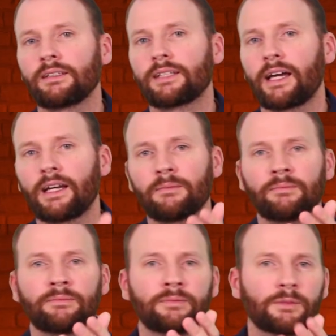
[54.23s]
sign
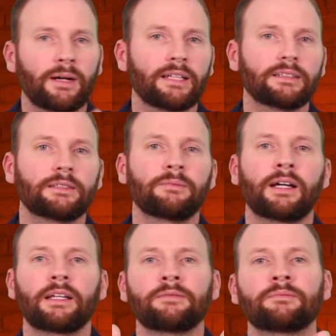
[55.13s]
up, deposit some
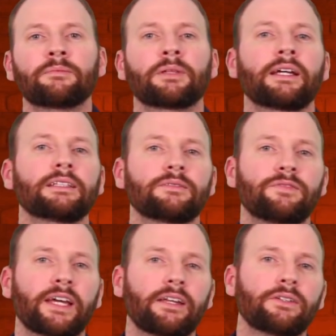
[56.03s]
money, play in some
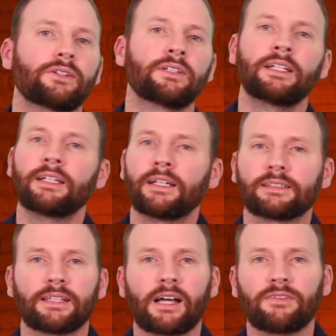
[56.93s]
FanDuel.
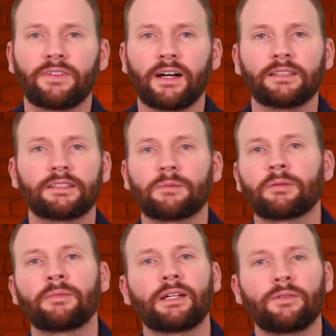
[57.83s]
It's a lot of fun.
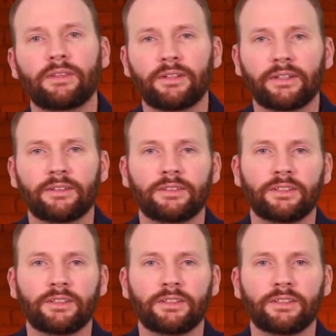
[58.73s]
Supplement it with your